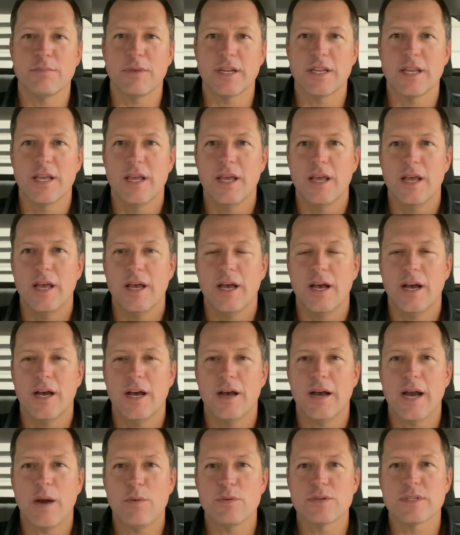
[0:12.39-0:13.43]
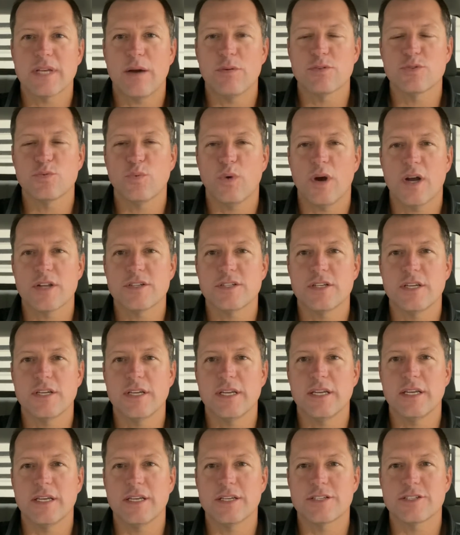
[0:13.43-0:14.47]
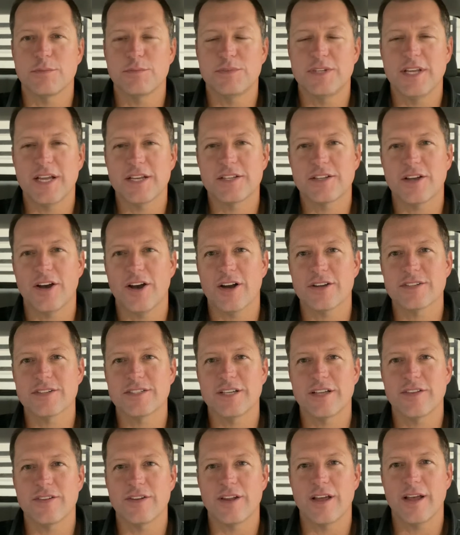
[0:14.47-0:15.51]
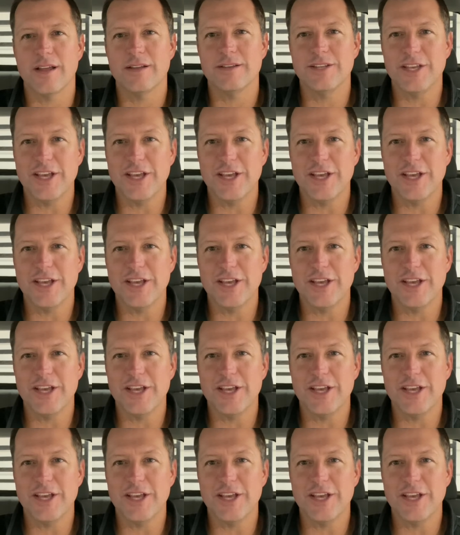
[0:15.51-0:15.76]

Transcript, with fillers: But uh, I was I was watching some TikToks the other night.